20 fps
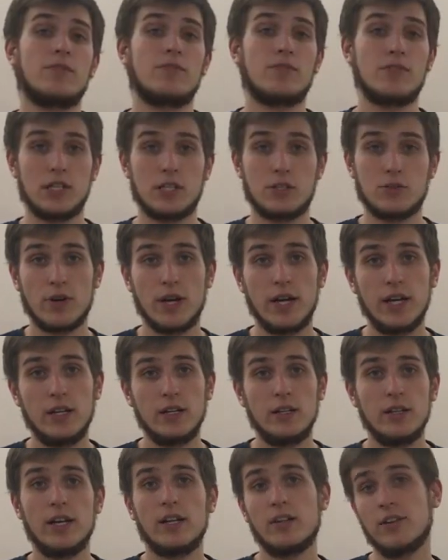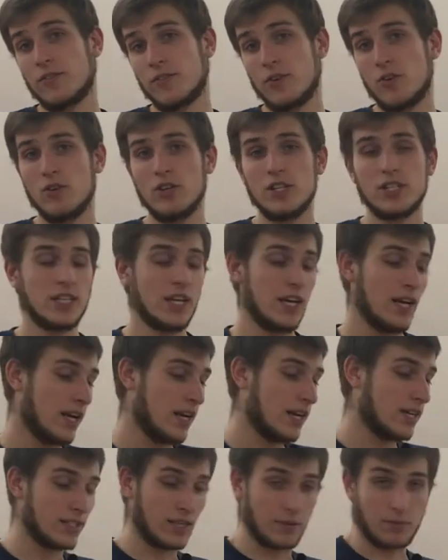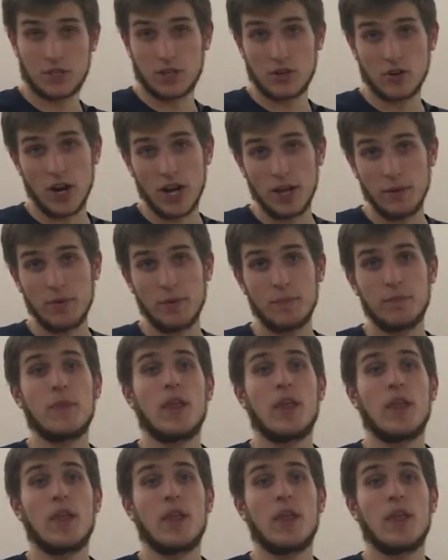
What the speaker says: free trial and, of course, subscribe.